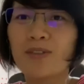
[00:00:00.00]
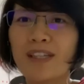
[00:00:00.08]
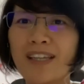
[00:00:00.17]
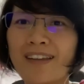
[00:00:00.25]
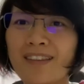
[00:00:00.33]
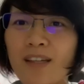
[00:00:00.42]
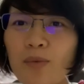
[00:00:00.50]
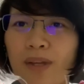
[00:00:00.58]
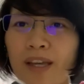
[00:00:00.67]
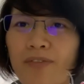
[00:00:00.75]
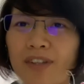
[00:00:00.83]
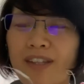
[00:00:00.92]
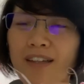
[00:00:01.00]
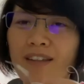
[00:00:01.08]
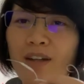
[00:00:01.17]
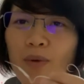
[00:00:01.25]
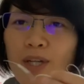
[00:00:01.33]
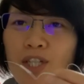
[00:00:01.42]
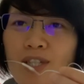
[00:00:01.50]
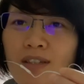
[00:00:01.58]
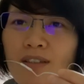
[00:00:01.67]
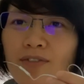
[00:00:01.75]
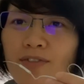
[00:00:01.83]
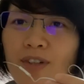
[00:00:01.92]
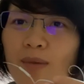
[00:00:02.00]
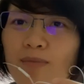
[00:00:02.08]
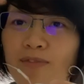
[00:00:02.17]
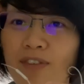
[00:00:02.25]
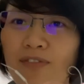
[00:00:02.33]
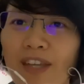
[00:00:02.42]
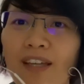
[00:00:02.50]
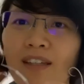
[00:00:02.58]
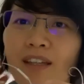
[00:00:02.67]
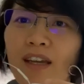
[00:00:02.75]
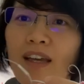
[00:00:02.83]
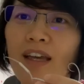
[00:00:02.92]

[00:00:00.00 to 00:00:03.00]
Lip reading: and I think we have another question from Vivian.